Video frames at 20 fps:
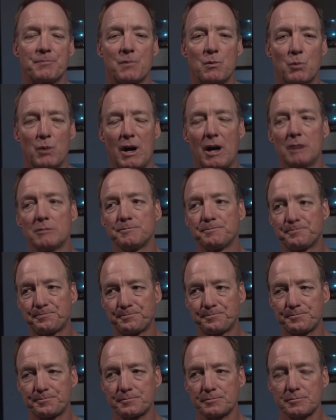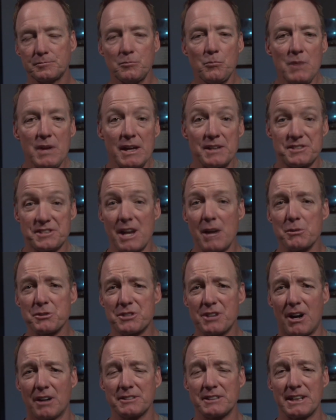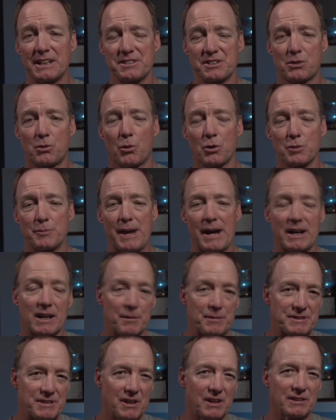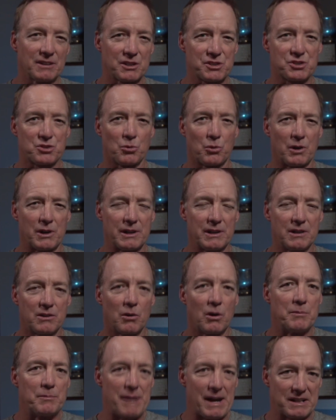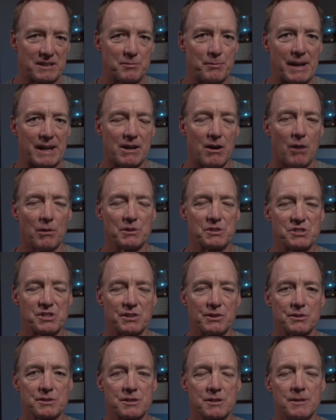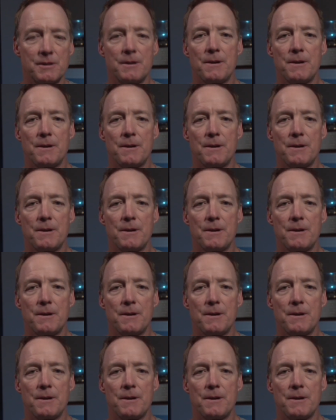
Well, it sounds daunting as a quarterback, and I'm going to tell you a little story going back to my college years.